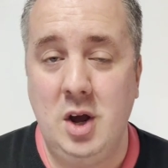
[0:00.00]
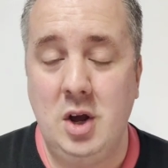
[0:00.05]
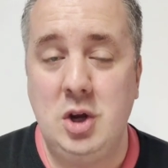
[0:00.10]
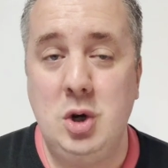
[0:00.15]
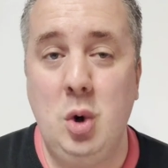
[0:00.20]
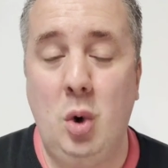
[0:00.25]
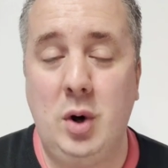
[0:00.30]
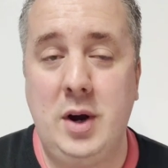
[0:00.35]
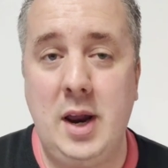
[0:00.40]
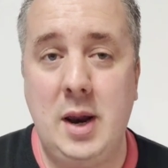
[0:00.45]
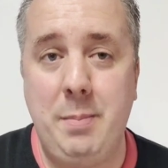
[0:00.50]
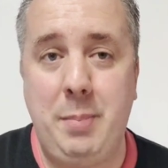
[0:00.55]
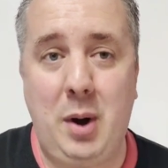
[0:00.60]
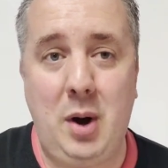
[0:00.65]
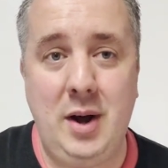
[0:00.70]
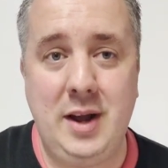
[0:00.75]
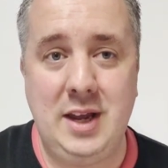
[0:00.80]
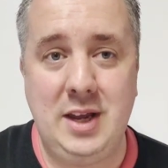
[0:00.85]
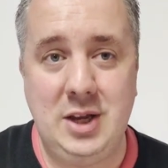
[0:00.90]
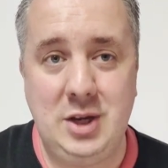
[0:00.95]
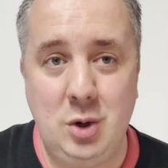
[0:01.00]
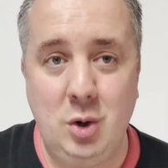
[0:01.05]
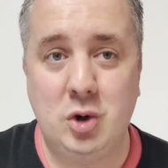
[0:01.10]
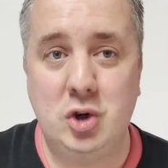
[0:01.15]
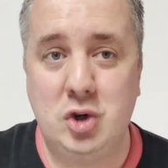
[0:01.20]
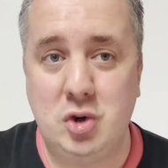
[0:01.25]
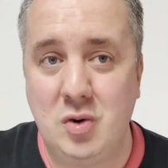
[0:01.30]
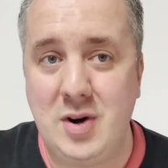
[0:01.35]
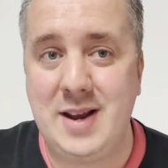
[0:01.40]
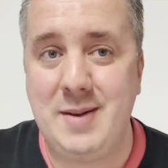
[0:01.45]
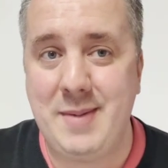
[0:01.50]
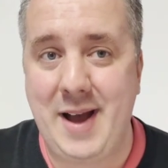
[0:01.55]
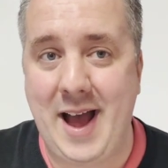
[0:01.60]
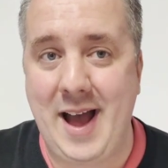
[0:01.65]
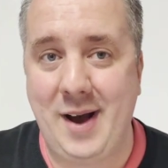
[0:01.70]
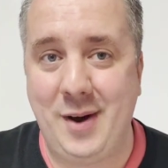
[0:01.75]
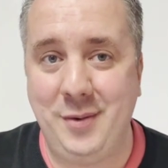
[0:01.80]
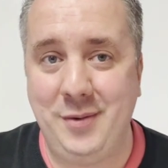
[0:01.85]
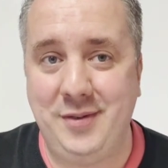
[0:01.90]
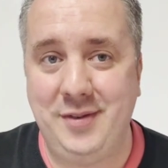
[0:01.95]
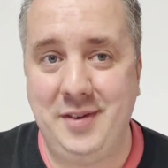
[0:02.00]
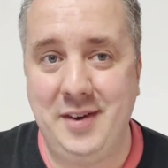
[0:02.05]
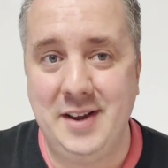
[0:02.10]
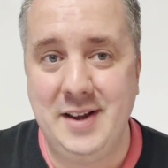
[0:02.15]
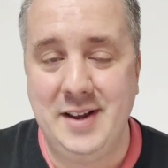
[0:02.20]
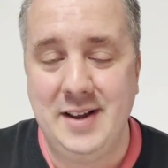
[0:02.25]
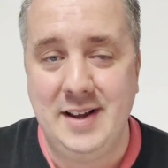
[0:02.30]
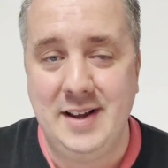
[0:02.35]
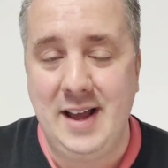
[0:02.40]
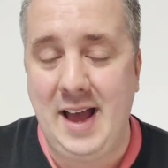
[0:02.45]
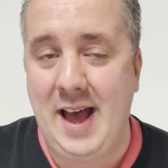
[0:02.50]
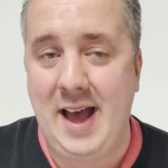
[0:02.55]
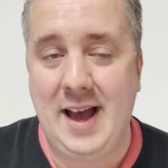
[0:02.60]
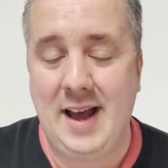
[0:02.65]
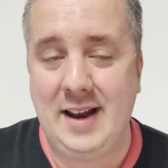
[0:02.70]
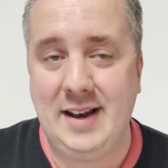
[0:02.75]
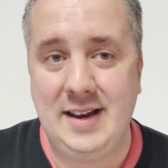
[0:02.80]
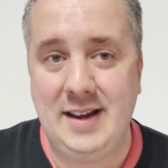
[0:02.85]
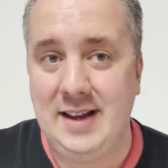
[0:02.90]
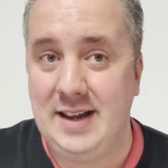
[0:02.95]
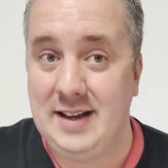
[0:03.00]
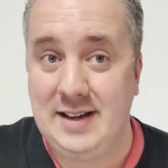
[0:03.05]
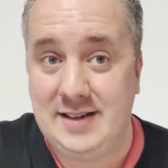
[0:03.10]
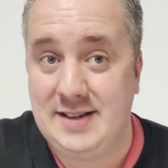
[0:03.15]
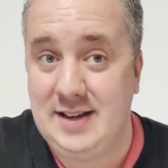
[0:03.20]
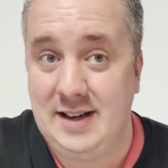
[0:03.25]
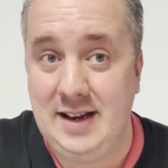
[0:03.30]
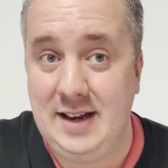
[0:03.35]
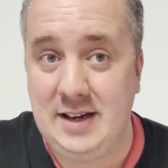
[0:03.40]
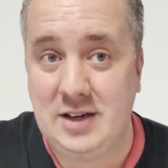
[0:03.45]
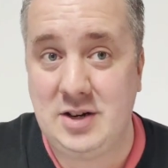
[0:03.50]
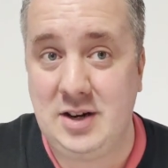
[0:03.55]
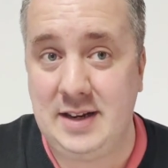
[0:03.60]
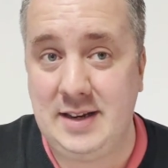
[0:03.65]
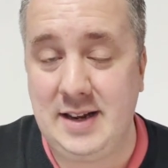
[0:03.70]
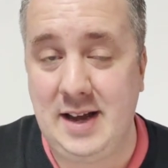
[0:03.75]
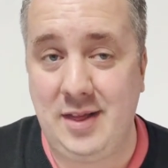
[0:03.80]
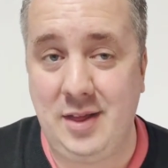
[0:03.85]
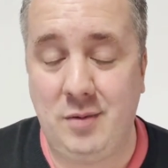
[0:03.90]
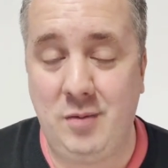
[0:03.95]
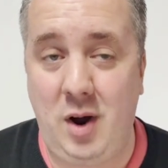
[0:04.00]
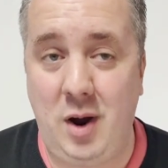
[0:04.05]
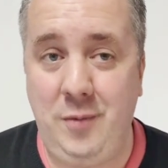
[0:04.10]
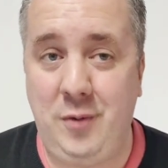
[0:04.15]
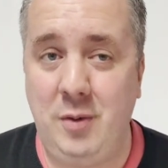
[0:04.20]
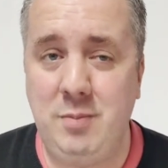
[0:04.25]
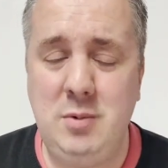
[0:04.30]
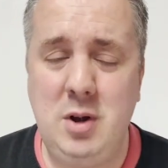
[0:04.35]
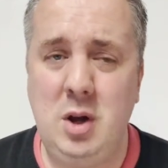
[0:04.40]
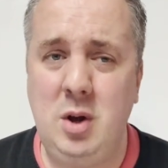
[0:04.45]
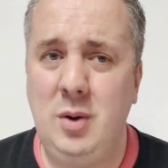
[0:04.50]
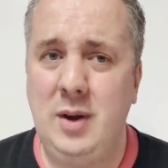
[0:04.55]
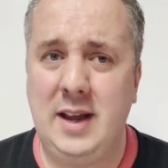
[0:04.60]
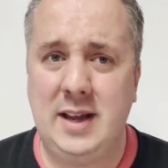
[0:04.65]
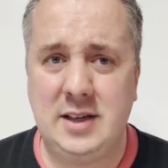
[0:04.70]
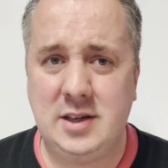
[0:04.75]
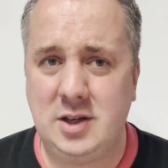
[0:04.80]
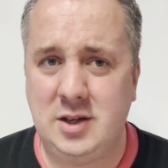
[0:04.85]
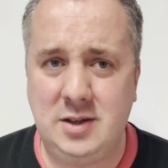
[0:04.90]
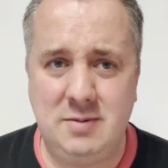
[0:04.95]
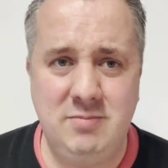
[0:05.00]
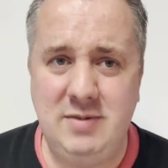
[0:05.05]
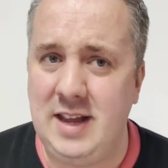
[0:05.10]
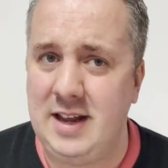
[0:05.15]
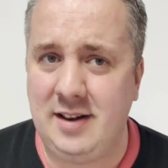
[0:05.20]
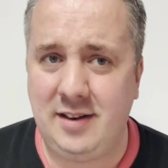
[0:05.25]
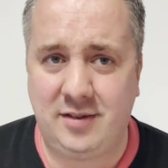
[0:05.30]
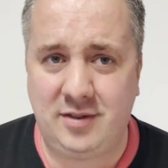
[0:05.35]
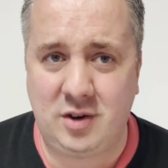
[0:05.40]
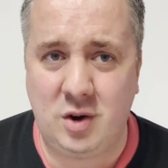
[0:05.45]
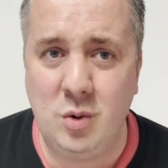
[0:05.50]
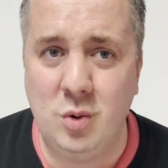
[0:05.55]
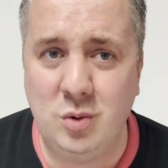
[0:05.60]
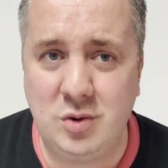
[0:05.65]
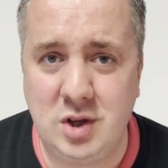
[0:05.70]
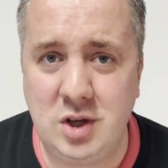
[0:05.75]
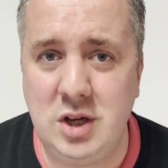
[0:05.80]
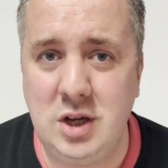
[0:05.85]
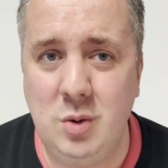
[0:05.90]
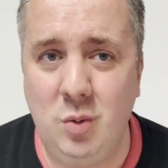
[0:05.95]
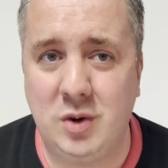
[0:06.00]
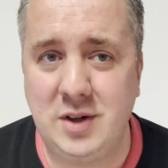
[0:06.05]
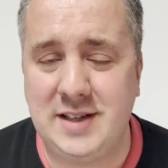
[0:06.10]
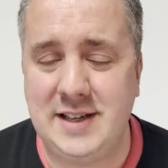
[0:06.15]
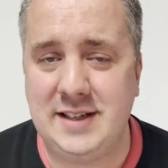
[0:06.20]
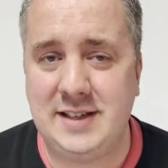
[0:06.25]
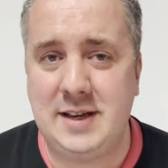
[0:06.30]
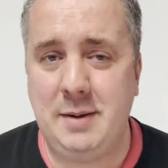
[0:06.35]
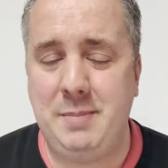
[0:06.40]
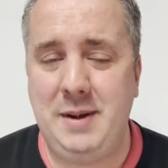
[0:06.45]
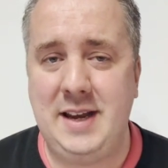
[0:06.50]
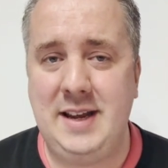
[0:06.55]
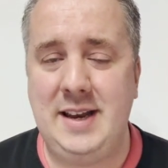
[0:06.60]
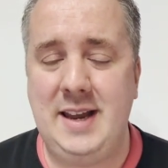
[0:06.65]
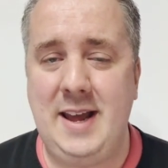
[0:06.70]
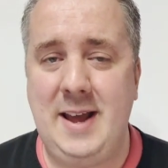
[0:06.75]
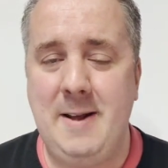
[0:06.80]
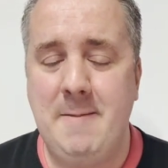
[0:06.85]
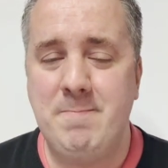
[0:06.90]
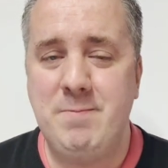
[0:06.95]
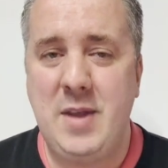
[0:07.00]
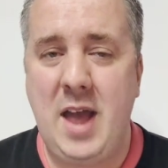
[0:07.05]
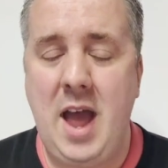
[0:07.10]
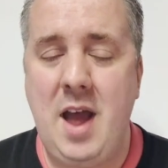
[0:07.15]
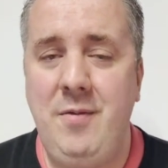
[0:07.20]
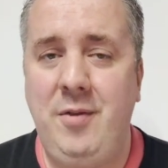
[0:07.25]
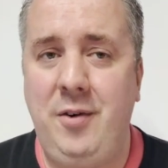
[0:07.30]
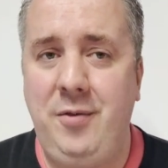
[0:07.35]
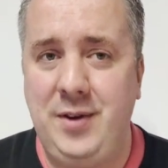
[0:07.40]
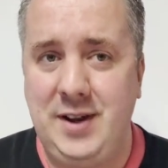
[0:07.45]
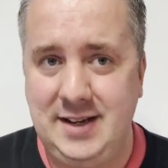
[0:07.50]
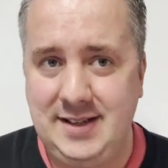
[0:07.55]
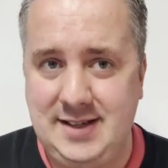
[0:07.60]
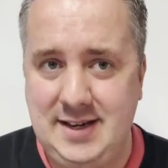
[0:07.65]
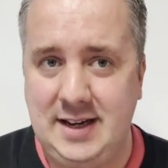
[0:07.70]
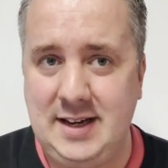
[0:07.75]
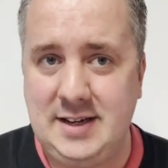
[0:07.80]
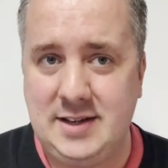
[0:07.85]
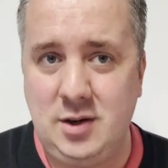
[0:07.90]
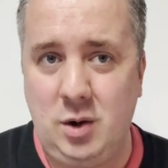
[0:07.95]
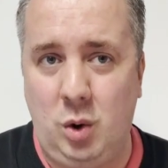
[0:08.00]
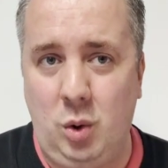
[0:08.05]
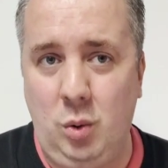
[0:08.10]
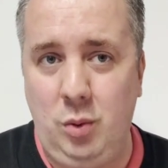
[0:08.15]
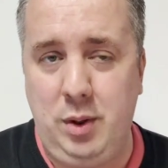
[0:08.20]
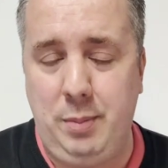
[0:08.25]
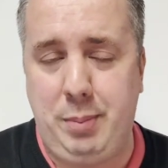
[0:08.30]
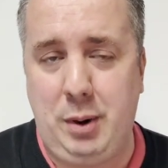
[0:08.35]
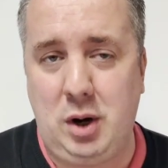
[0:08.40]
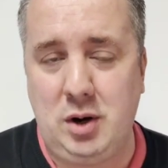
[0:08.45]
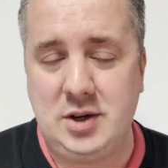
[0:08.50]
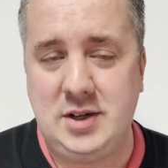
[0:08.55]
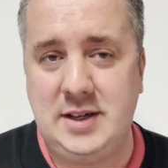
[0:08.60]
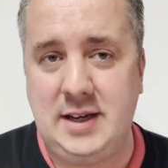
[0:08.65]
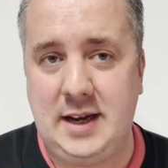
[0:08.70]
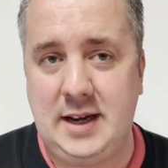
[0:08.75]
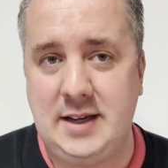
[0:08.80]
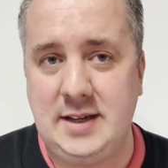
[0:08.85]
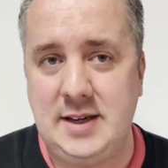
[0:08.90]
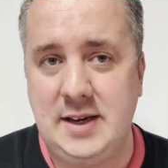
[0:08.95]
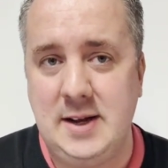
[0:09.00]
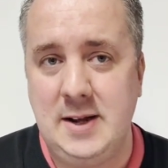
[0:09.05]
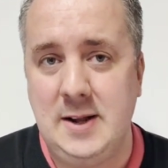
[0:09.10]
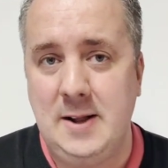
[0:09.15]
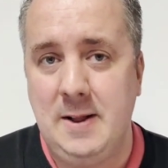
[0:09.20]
You're going to buy your dream house and it's literally down the road from you. It's near the schools that you want it to be near. Everything ticks all the boxes.